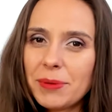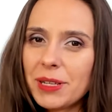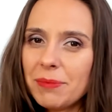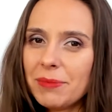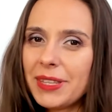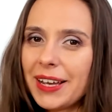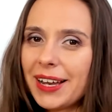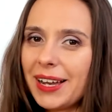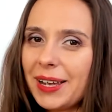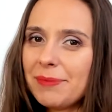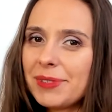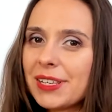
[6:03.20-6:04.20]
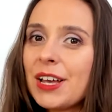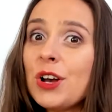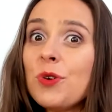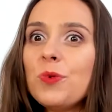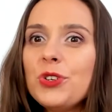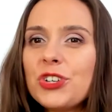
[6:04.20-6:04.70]
times
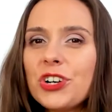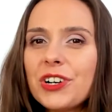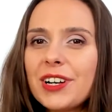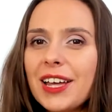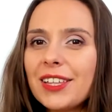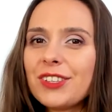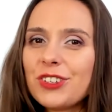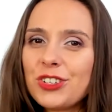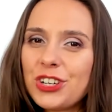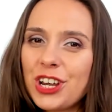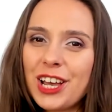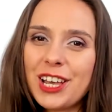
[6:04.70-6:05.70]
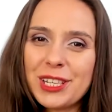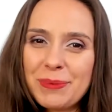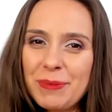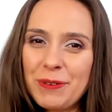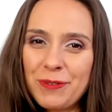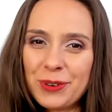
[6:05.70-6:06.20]
which are not just
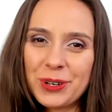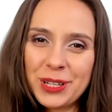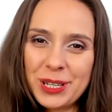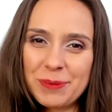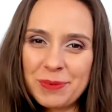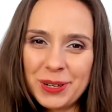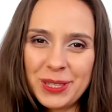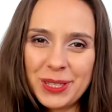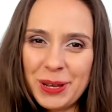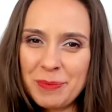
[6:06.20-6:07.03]
before the sprint demo,